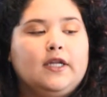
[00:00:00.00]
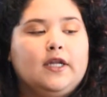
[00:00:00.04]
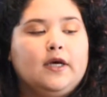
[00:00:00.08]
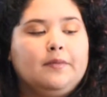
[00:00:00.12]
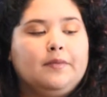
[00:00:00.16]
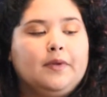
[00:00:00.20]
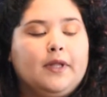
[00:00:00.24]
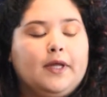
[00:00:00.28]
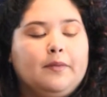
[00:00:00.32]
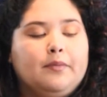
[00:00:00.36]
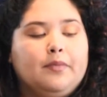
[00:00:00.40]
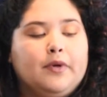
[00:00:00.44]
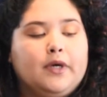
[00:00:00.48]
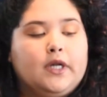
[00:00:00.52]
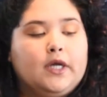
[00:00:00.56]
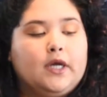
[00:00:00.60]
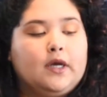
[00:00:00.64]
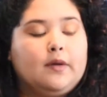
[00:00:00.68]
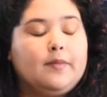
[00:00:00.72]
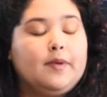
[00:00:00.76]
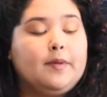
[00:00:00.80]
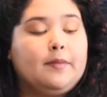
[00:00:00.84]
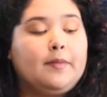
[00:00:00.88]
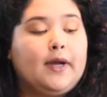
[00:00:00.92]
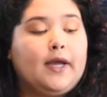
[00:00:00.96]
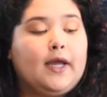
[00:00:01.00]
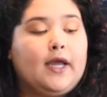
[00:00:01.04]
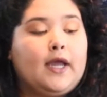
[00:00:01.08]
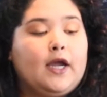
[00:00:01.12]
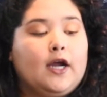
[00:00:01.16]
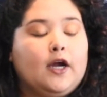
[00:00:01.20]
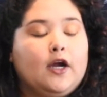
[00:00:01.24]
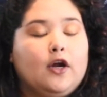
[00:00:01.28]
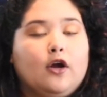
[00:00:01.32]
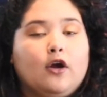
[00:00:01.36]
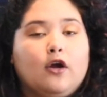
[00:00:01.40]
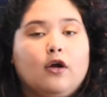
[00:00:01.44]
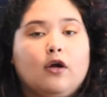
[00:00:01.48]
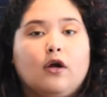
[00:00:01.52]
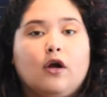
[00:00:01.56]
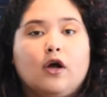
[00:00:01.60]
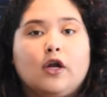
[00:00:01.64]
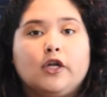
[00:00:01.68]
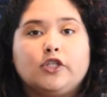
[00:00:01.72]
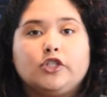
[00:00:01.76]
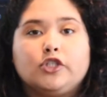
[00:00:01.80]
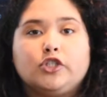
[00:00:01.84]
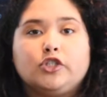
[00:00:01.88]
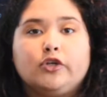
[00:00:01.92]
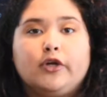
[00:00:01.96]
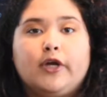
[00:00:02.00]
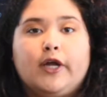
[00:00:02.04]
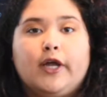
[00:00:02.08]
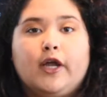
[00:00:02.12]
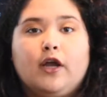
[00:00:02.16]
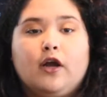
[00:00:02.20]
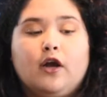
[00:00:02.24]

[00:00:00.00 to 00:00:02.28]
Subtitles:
up like putting them in my hair or on a string